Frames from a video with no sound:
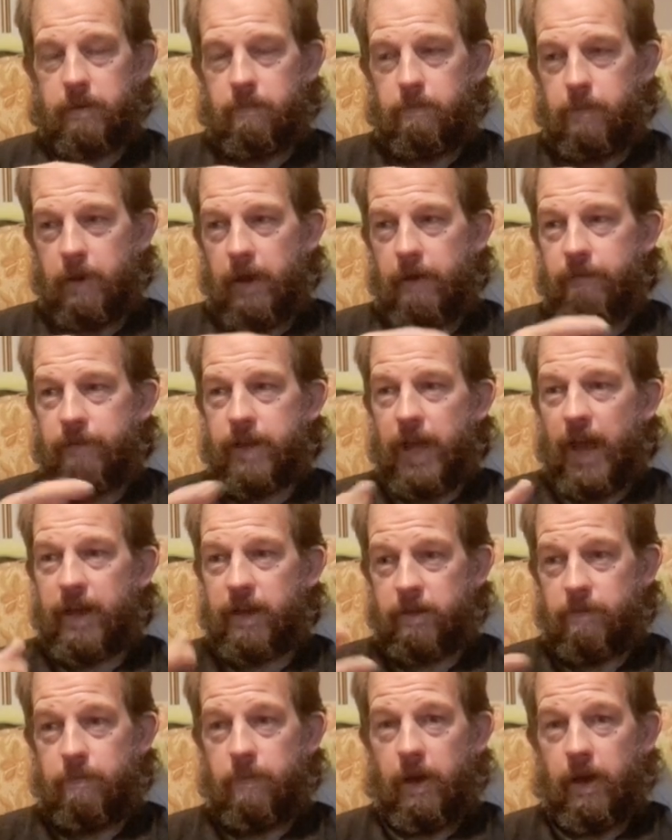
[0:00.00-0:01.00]
bit of an
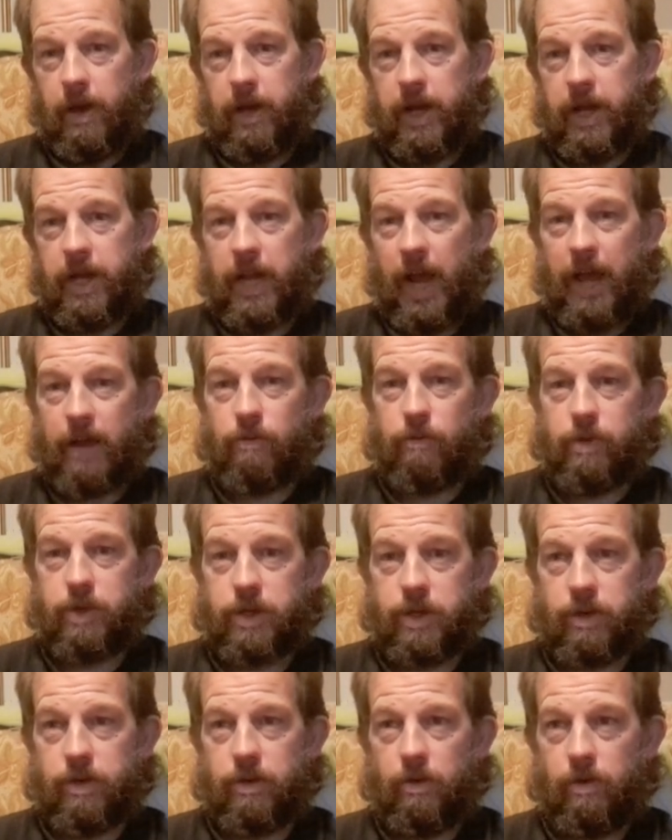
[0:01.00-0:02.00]
expert in
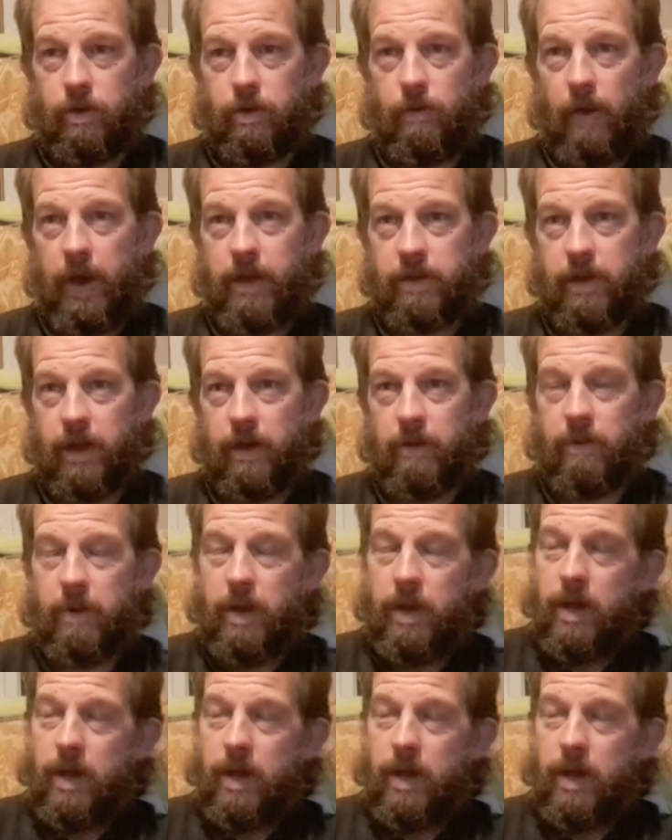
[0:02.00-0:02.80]
languages and all the rest. So